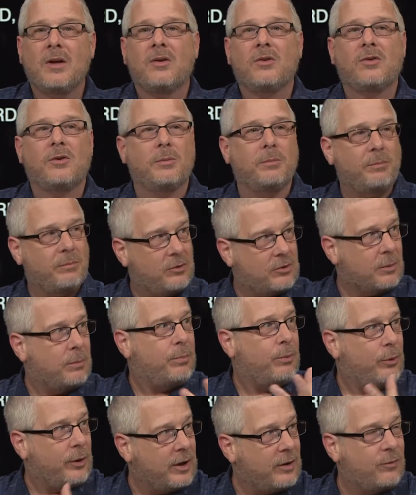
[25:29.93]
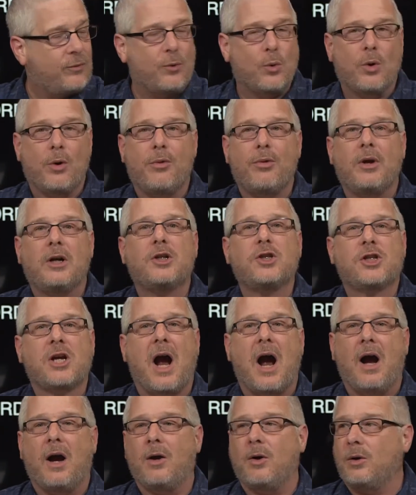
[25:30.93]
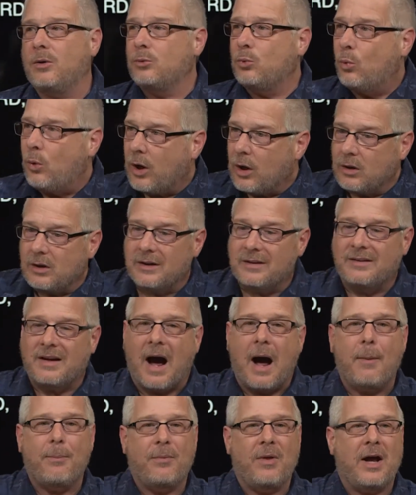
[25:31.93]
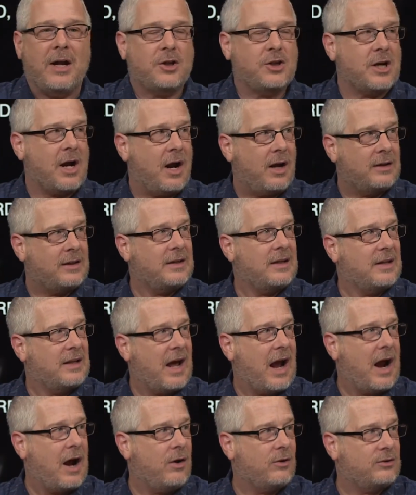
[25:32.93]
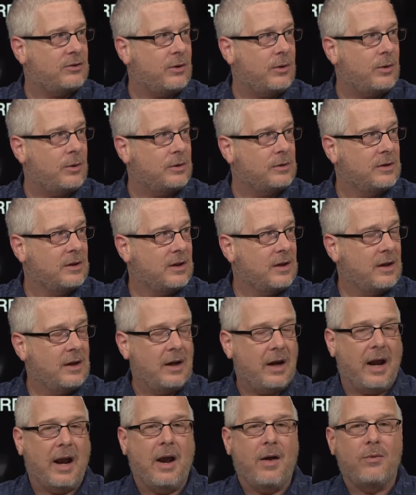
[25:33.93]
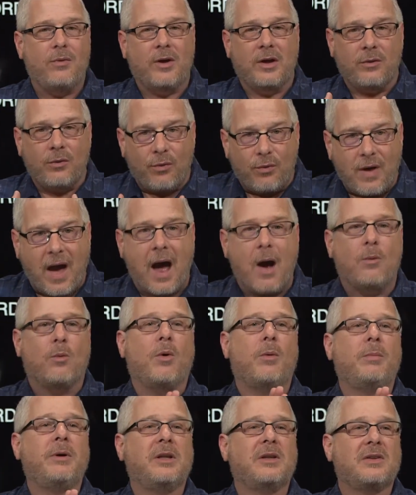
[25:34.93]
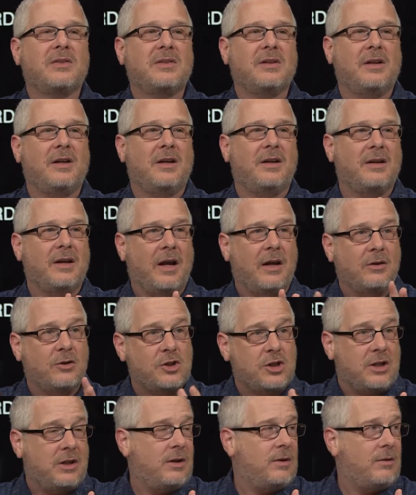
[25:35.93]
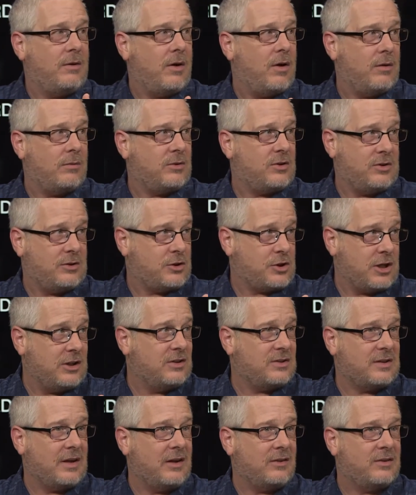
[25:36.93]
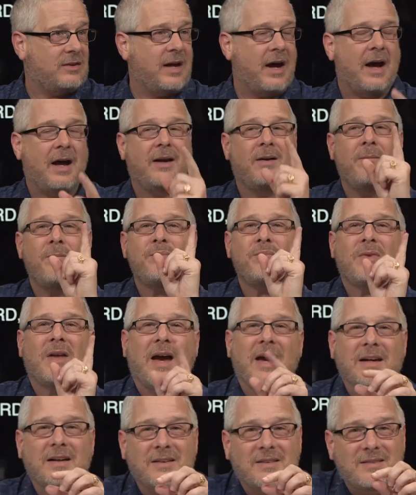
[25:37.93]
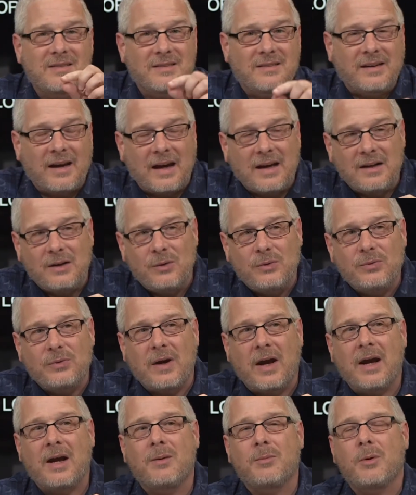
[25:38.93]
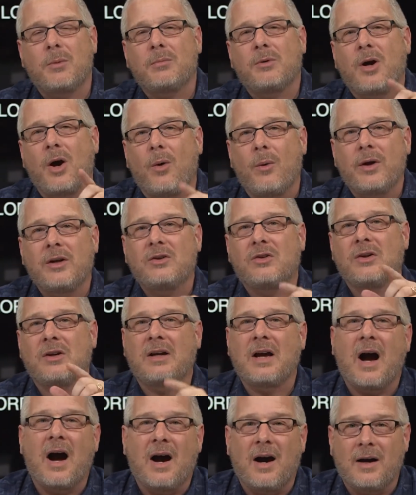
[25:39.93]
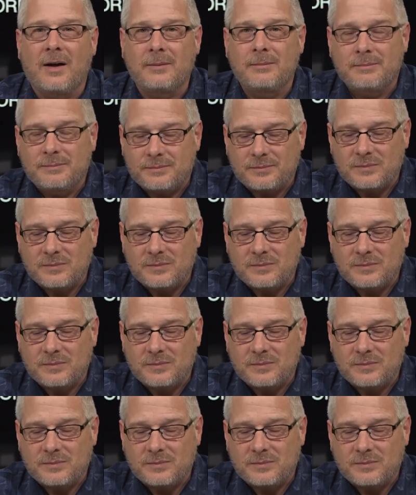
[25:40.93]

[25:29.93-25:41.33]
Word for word: to, to bring forth a child. We'll adopt that child into the household and then that will be the seed. And she she says that, and instead of Abram going to God,